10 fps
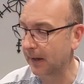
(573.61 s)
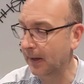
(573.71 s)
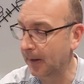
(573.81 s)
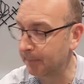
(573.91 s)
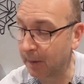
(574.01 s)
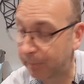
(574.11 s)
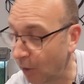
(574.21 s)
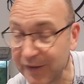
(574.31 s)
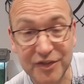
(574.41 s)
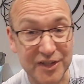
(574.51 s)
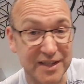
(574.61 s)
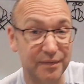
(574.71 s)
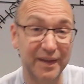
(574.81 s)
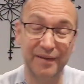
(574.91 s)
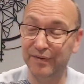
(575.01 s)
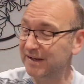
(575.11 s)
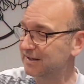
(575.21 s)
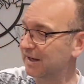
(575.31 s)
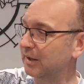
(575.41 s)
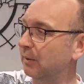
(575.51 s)
Apologies if that
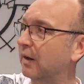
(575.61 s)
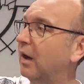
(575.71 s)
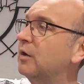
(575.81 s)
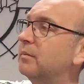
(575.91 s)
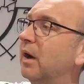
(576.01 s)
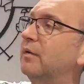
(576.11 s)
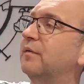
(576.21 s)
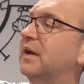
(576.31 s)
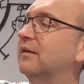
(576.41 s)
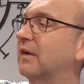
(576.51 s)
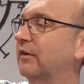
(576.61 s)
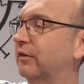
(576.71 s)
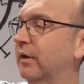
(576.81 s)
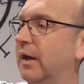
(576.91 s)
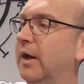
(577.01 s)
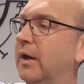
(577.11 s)
offends anyone. Hopefully it doesn't.